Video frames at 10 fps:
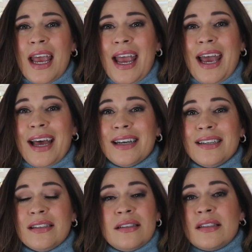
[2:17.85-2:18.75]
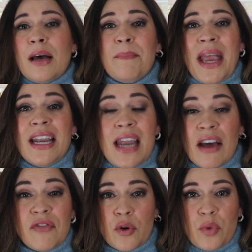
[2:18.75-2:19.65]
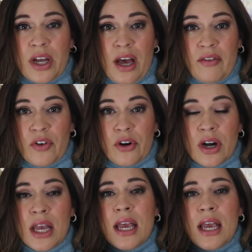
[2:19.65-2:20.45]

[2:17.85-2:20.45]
and some may never recover.